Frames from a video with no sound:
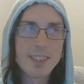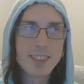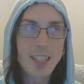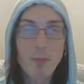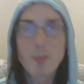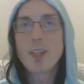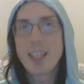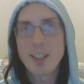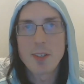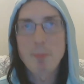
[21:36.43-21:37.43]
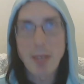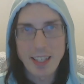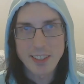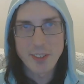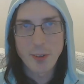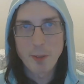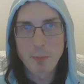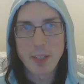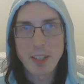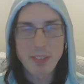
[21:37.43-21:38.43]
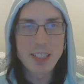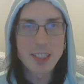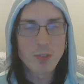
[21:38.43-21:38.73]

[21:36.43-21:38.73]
definitely going back to a previous